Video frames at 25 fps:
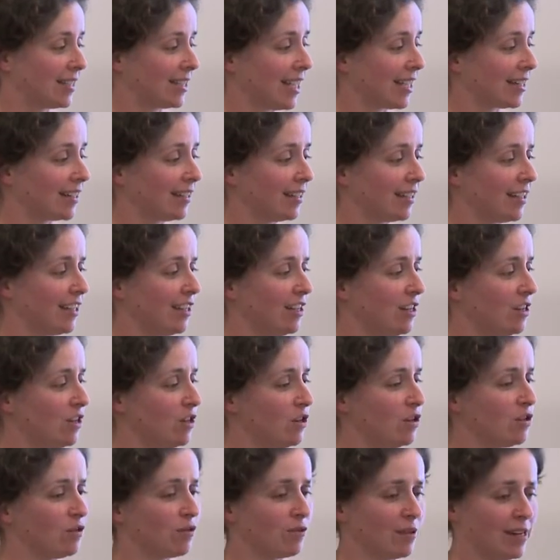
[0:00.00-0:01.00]
suddenly
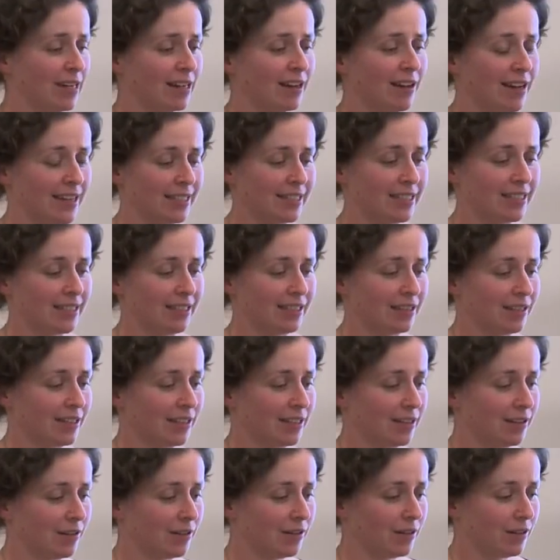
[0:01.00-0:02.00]
you're realising
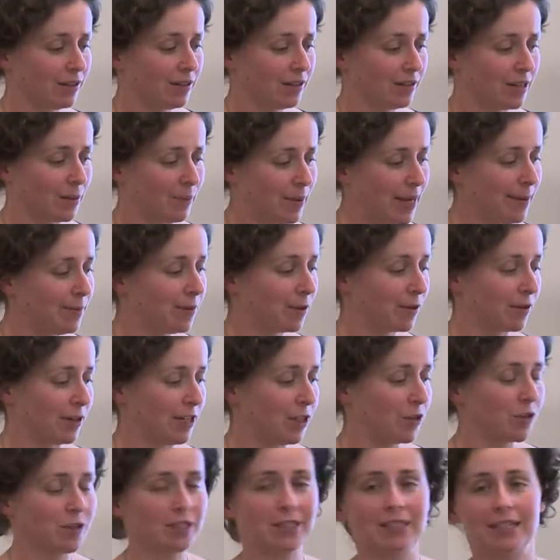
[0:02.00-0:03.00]
that the people are
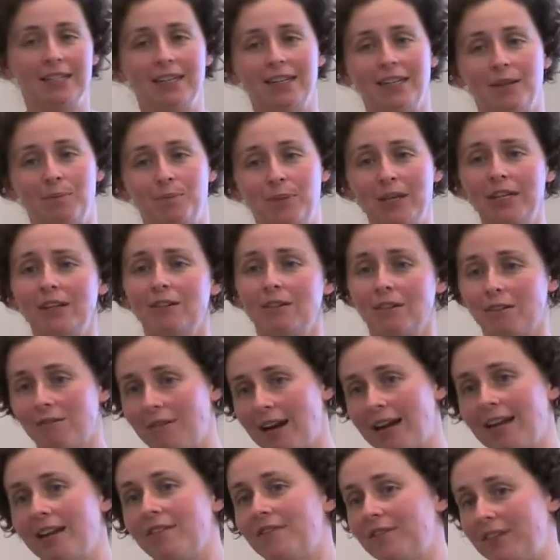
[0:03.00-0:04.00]
interested in a bigger
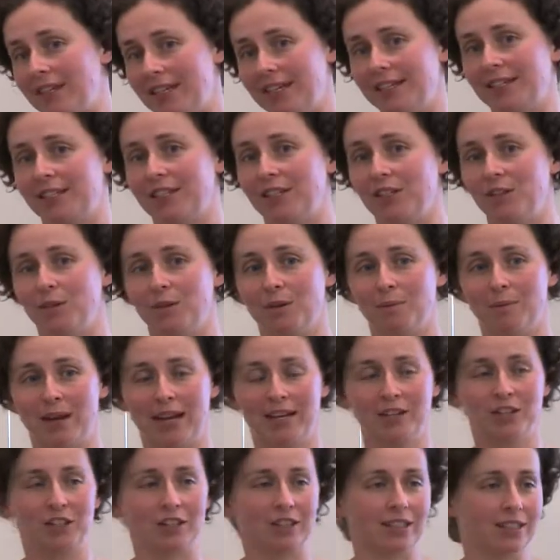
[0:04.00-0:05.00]
array of things than you
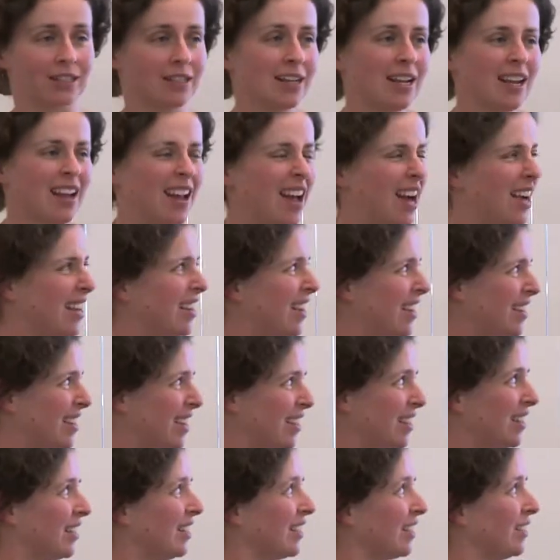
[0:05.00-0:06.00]
imagined. And
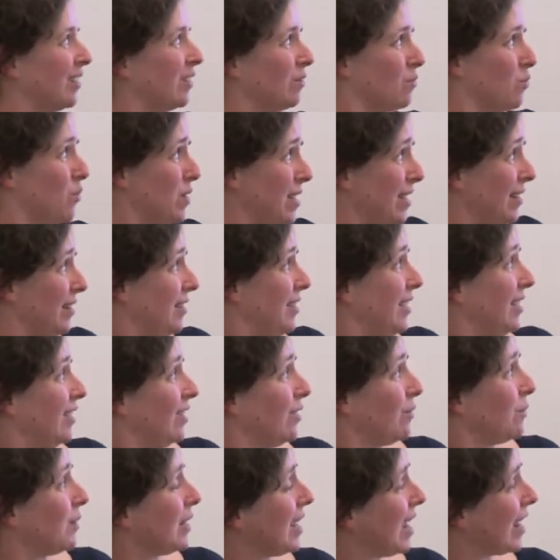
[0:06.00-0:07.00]
another little weird thing
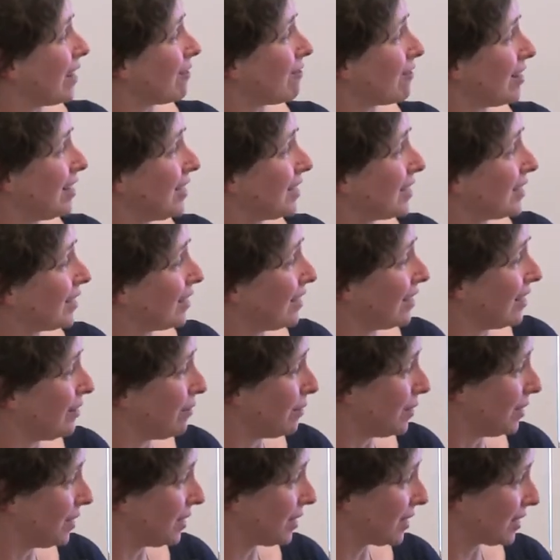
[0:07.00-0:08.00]
that we had recently
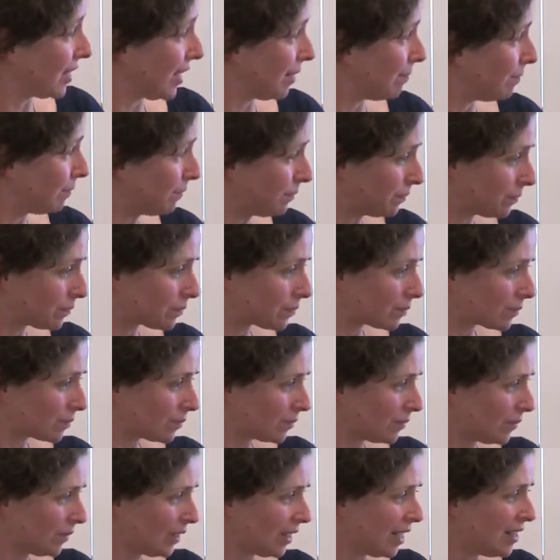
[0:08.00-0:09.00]
was
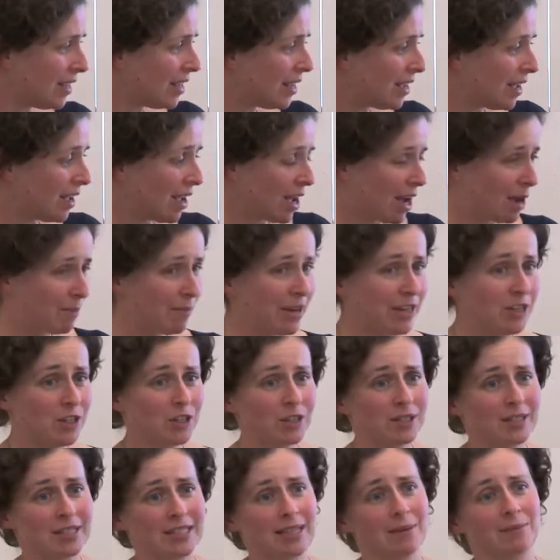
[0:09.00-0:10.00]
I
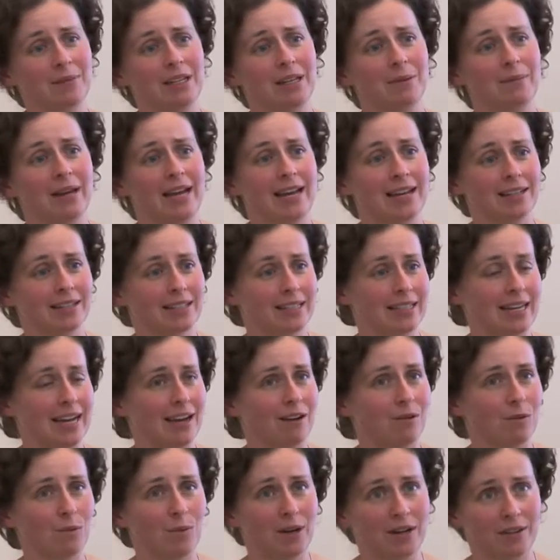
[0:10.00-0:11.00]
mentioned something about
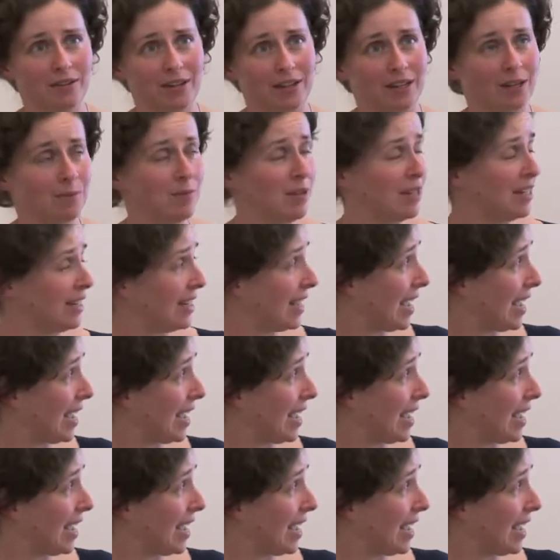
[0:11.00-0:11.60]
how one of the community